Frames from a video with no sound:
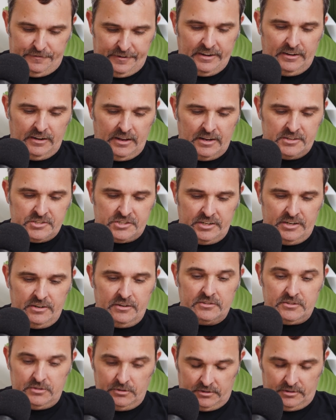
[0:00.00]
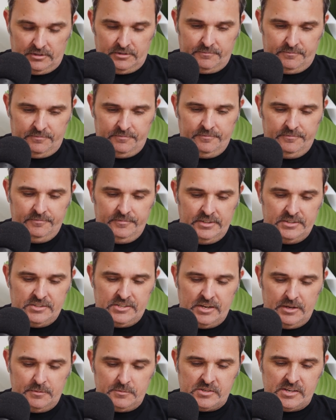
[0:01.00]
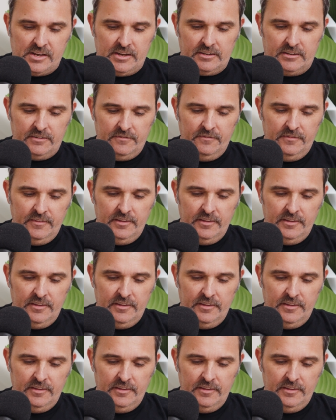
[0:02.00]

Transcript: Finke last year. I took the GMC,